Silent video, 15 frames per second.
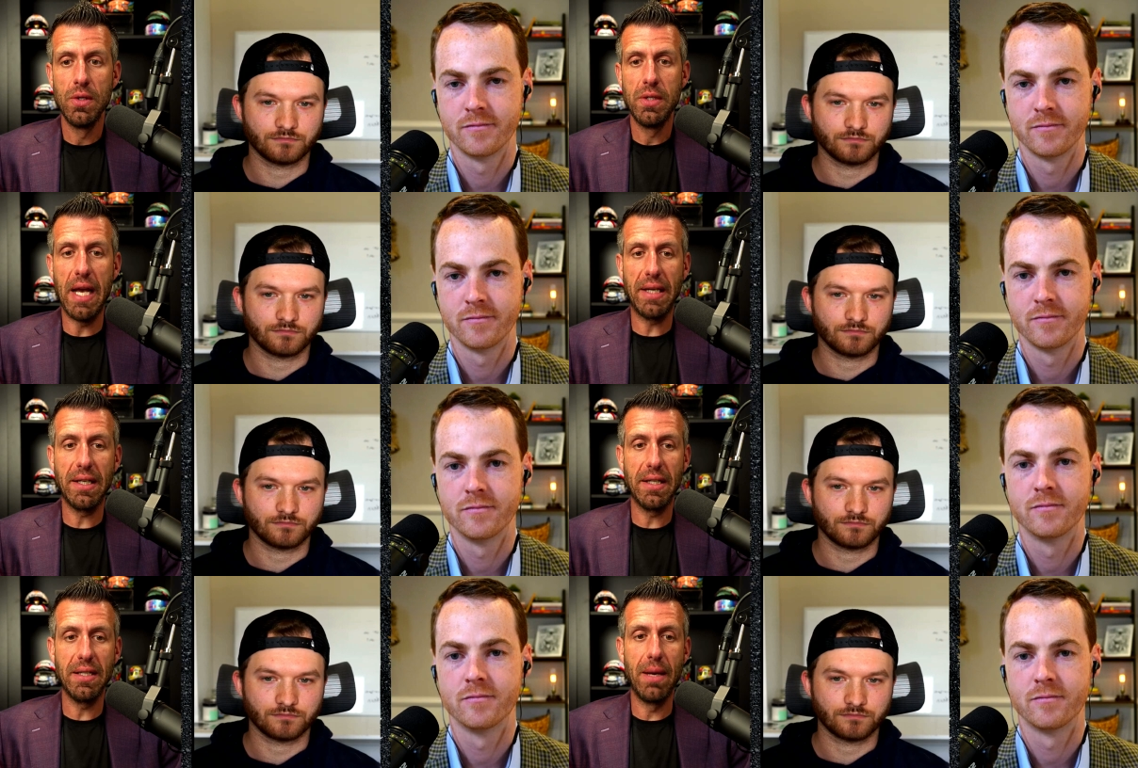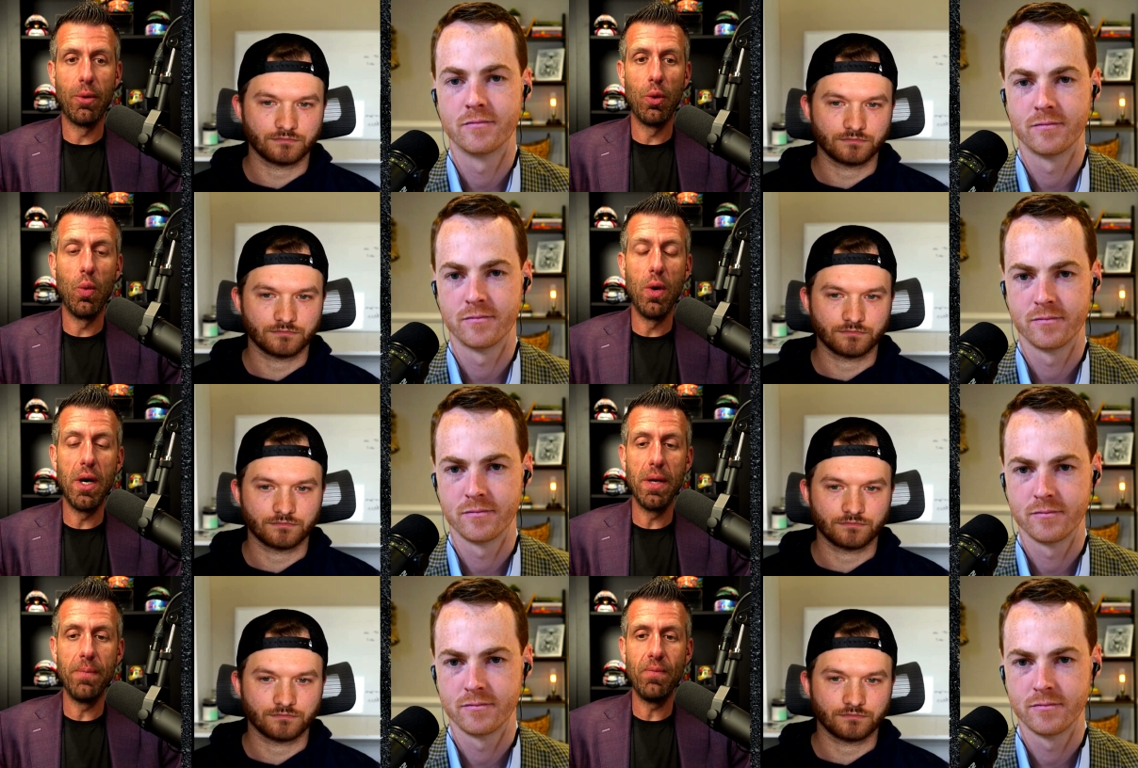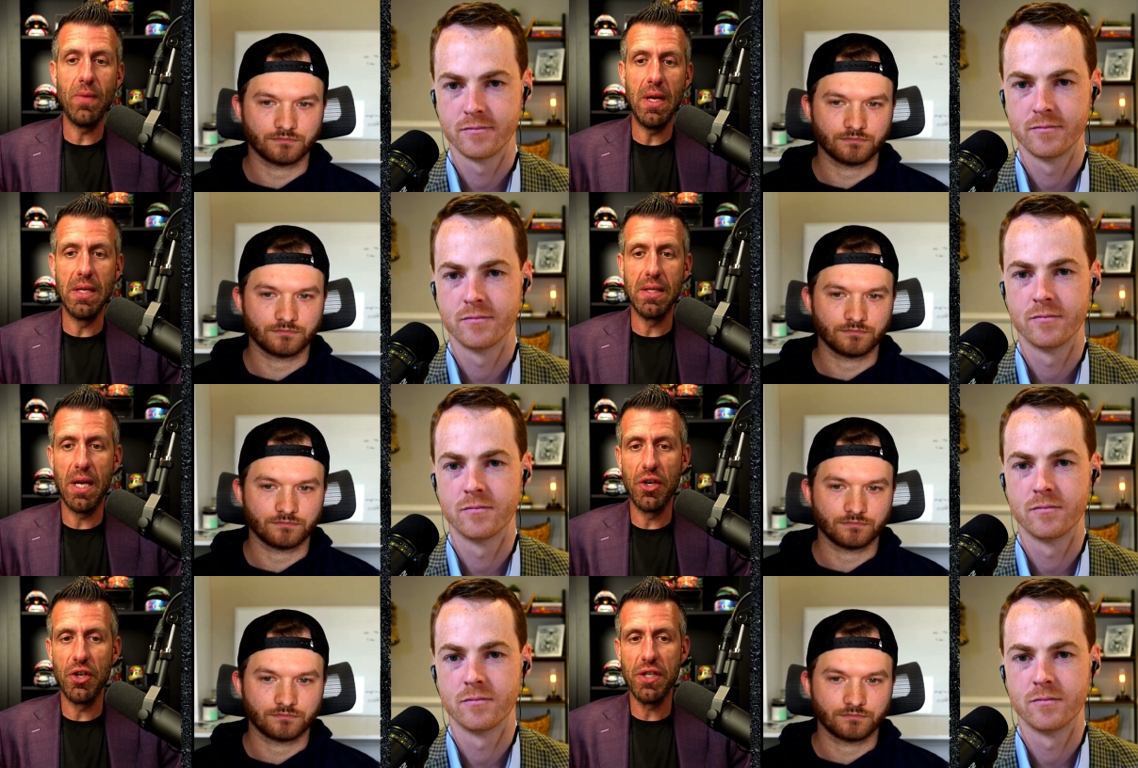Speaker 1: Tactic number one
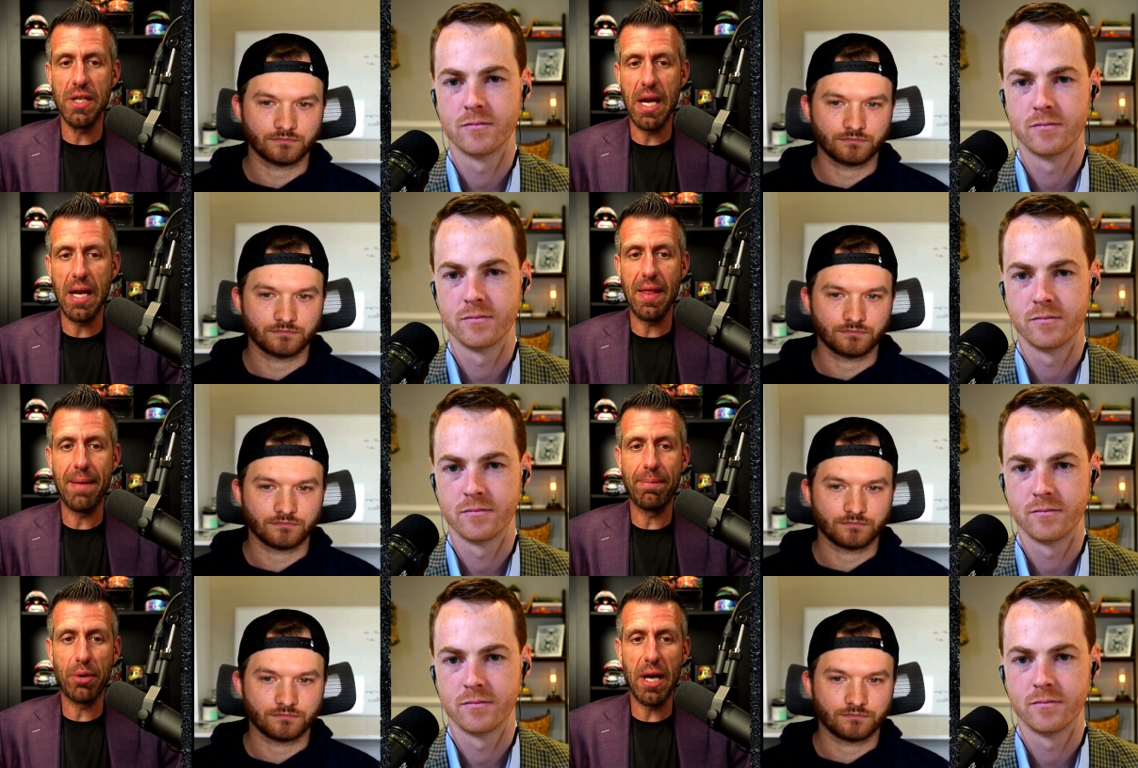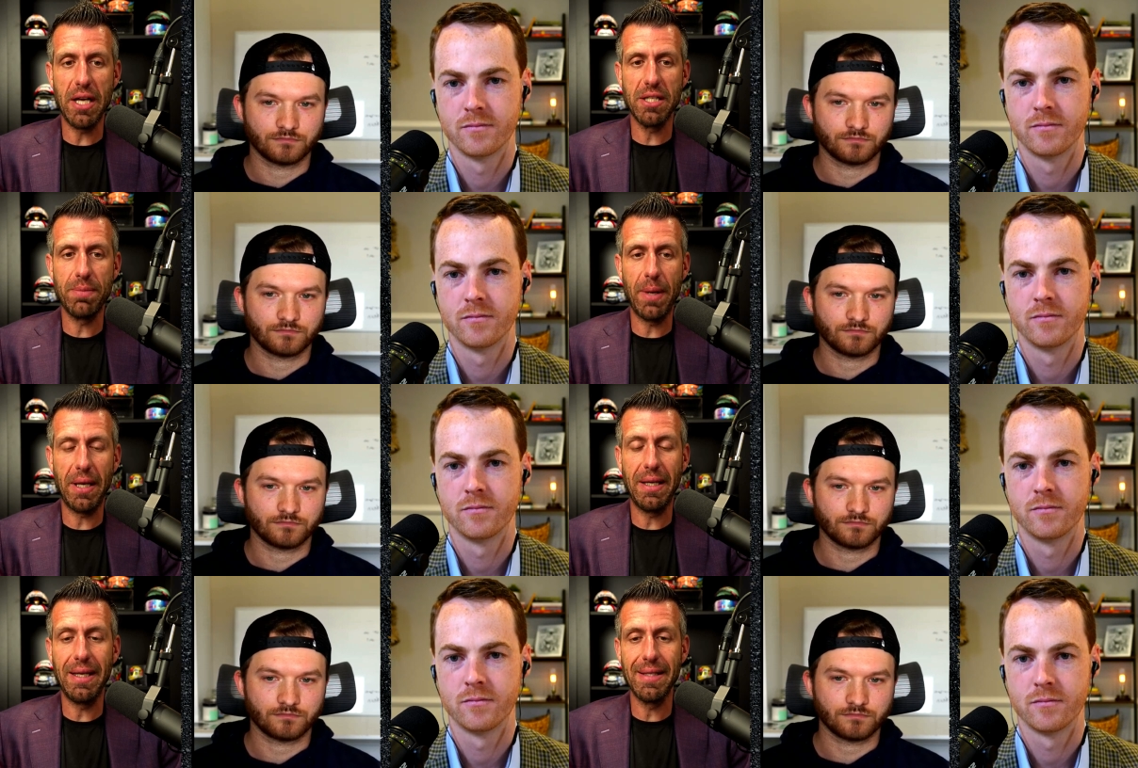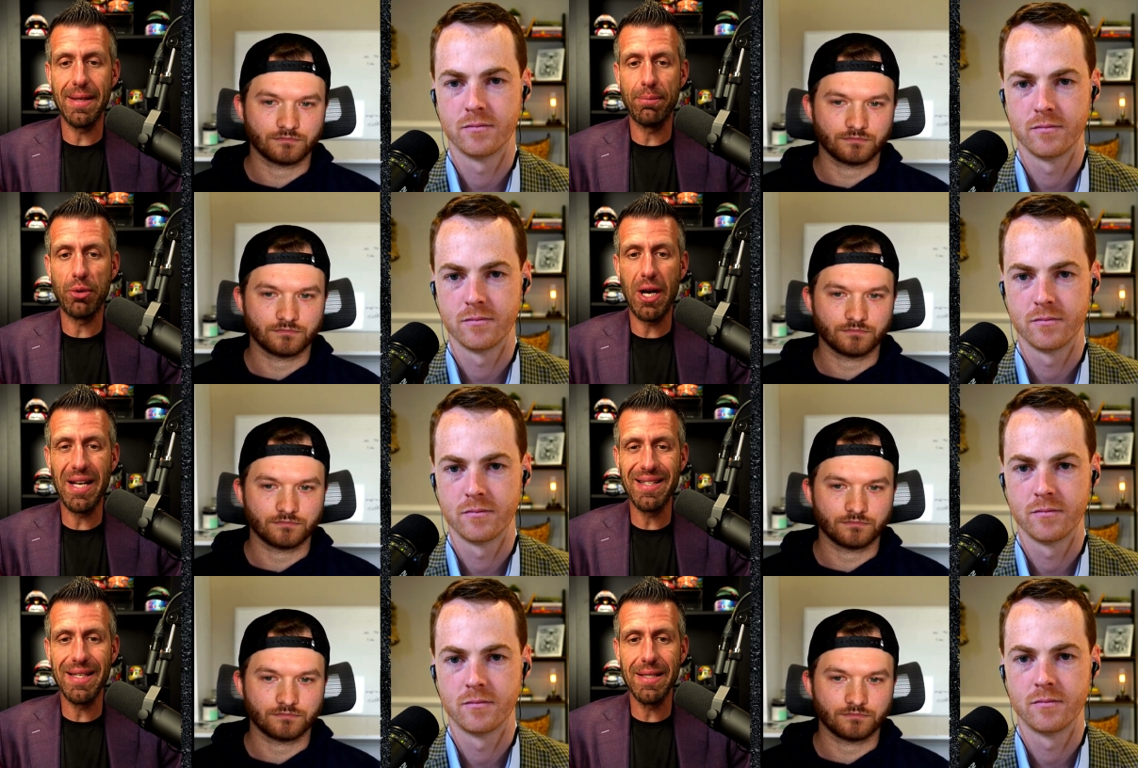is understanding that prospecting is a
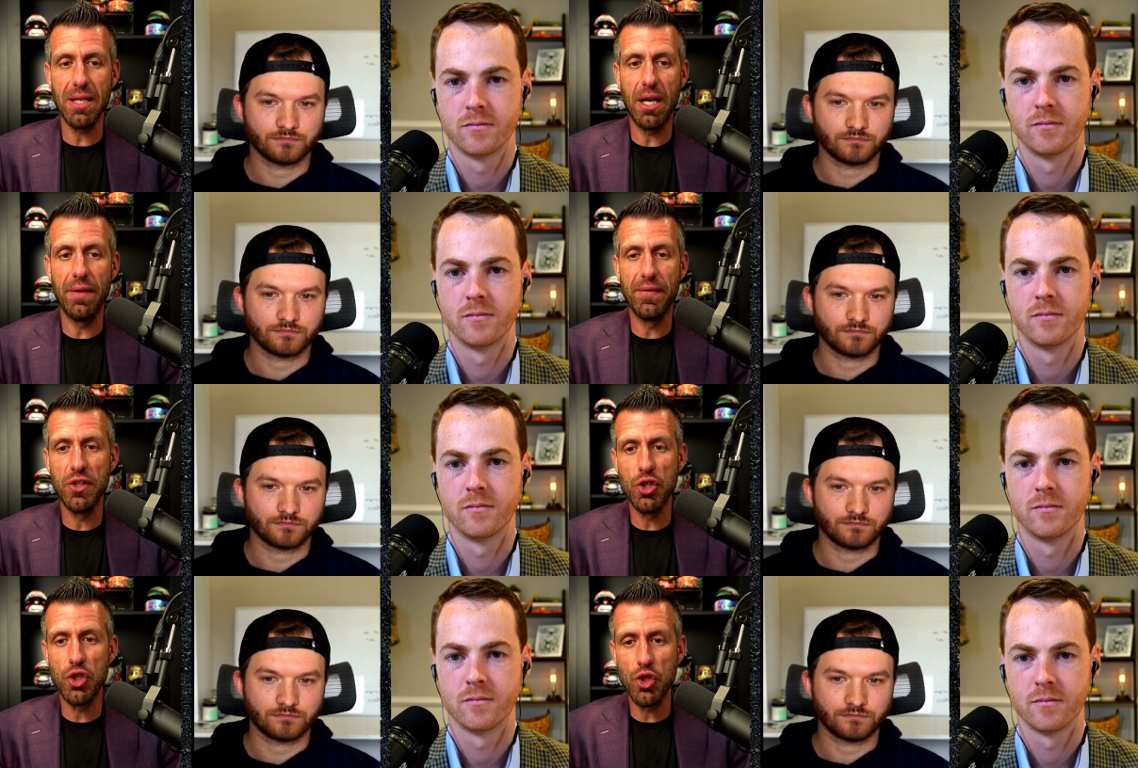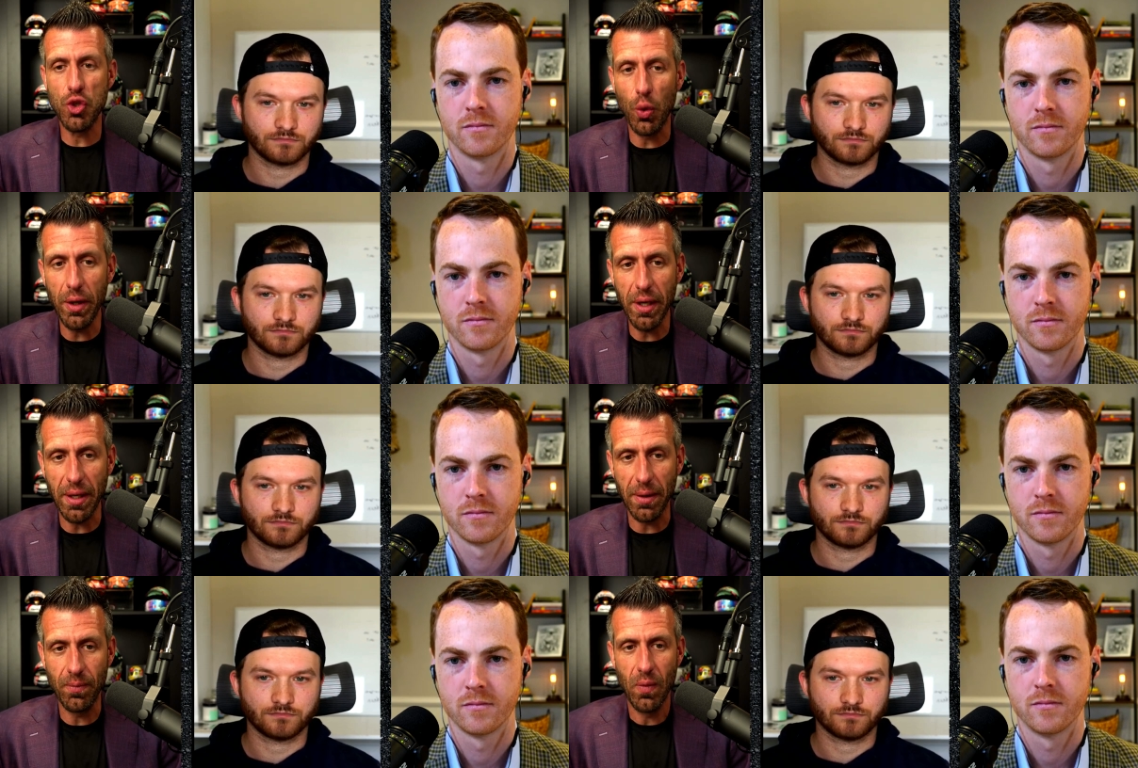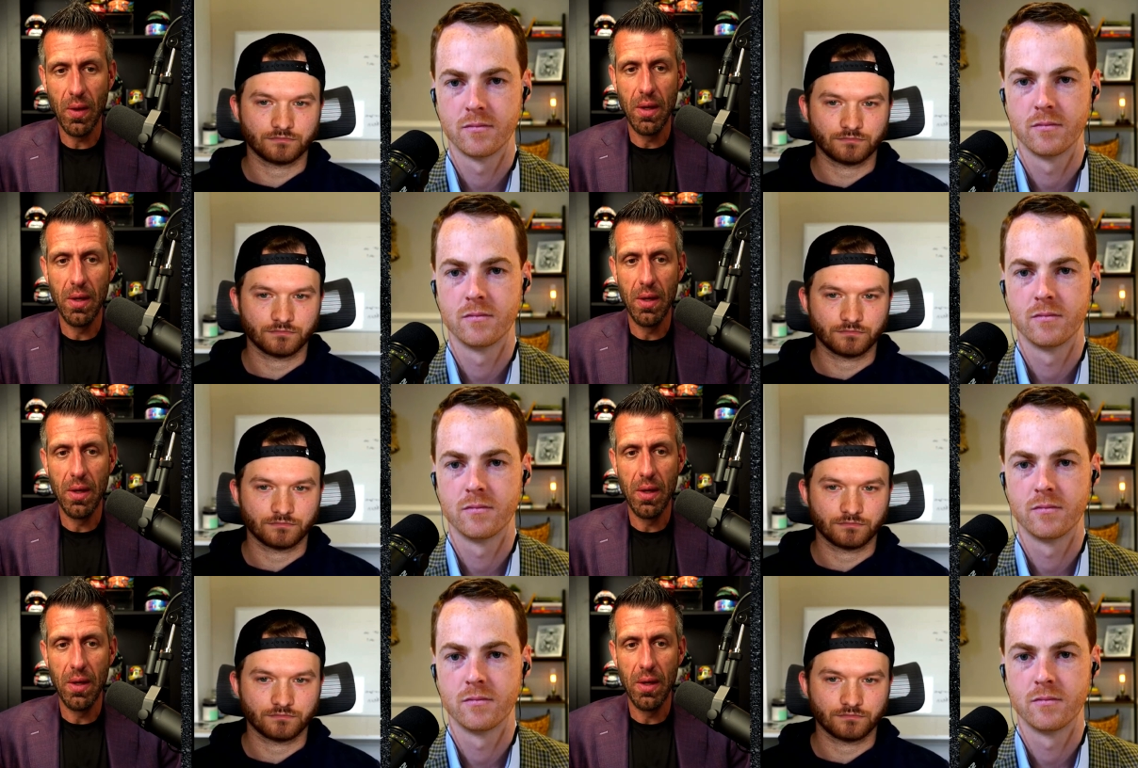process of sorting.